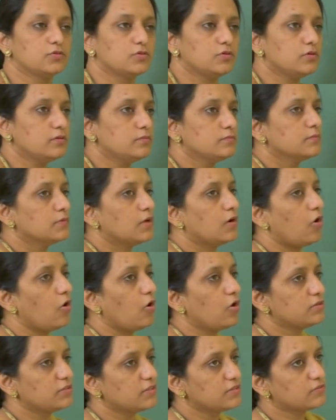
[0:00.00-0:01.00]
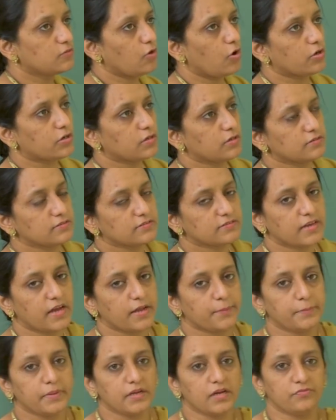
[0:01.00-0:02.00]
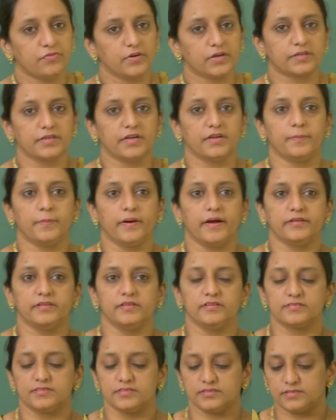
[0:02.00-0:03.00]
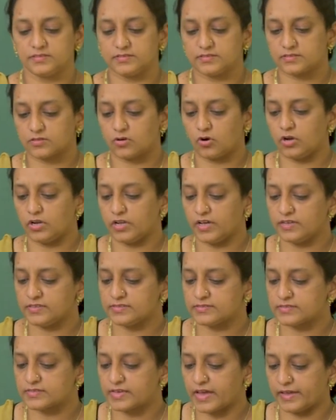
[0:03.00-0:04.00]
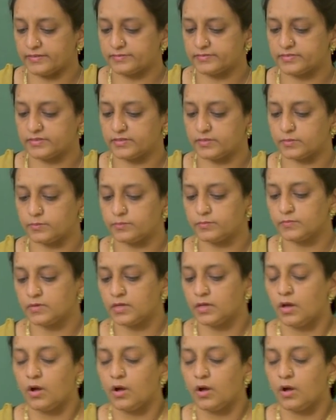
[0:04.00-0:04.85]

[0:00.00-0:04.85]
So all these organs can be affected by this disease called as cancer.